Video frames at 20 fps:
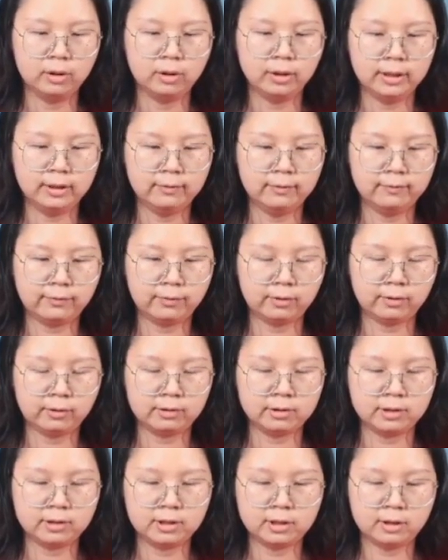in
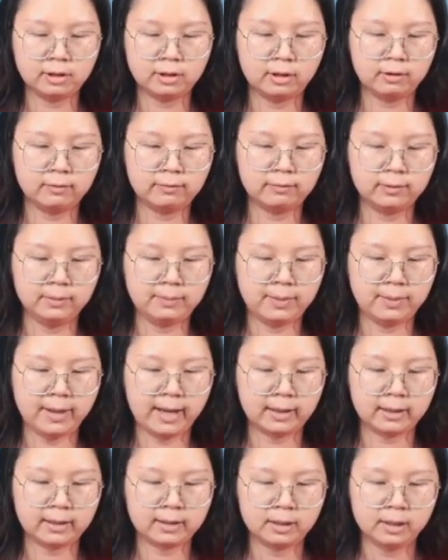front of the
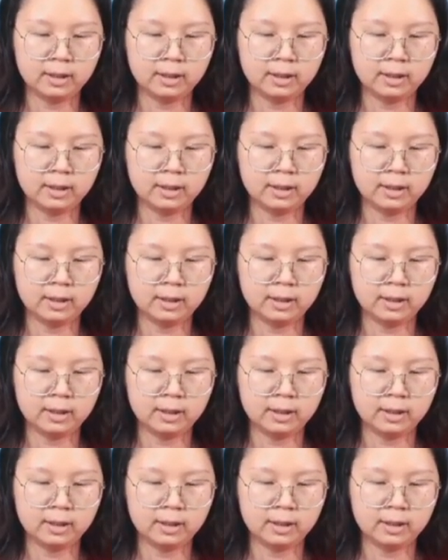bag.